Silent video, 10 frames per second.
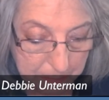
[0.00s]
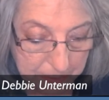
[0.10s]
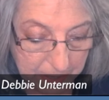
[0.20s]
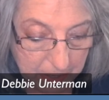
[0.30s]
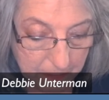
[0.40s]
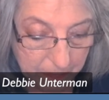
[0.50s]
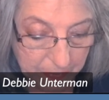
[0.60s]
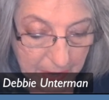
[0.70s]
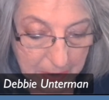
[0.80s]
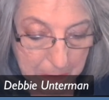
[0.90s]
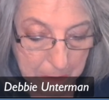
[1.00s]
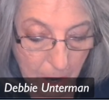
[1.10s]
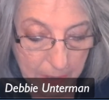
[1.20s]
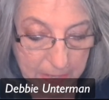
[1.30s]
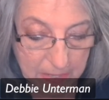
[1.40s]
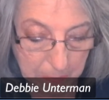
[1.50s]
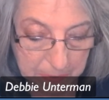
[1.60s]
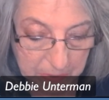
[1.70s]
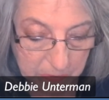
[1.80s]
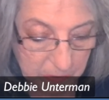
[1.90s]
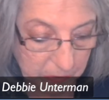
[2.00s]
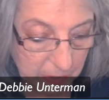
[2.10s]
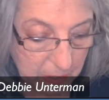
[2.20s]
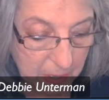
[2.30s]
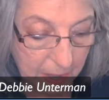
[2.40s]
company and a marketing business.